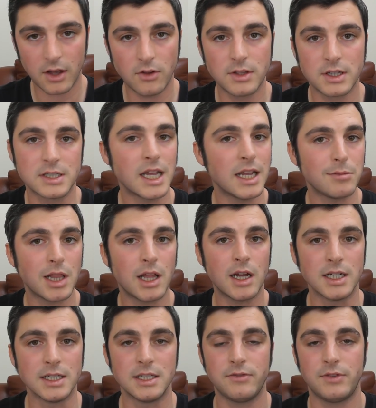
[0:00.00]
on the same
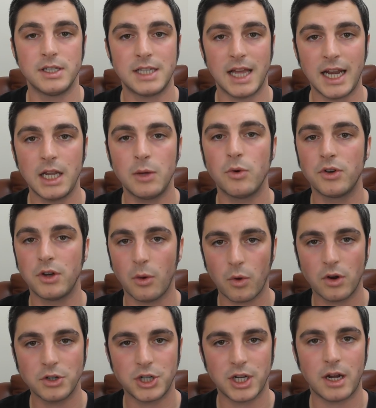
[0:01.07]
lines, if there's anyone
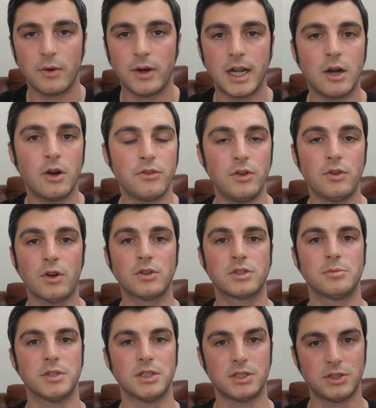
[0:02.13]
you want shouting out, if you
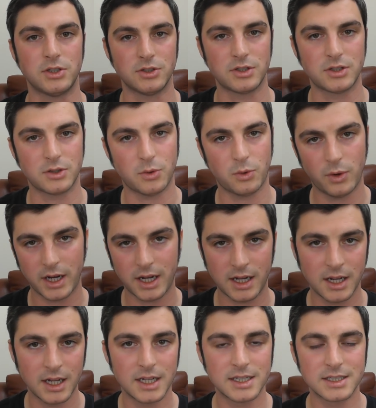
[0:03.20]
know someone that's just
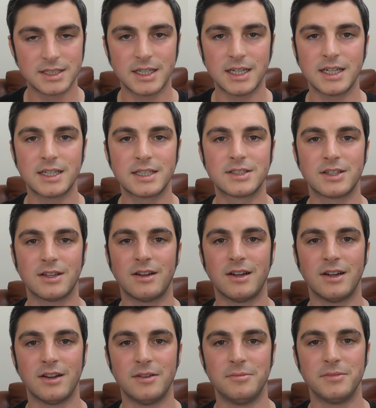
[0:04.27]
quit cigs
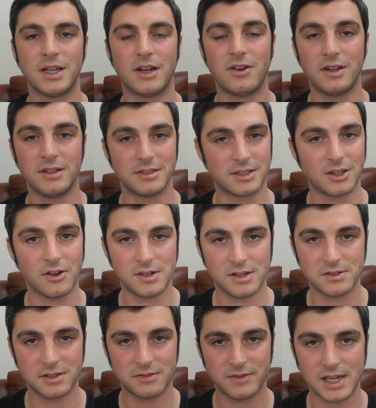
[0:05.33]
and
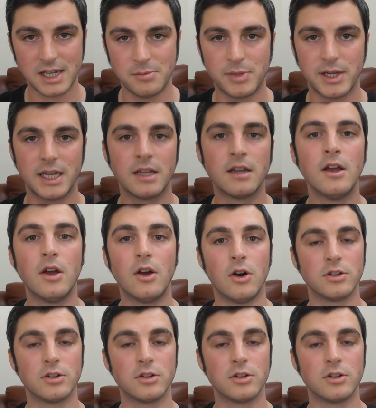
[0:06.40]
gone on to vaping,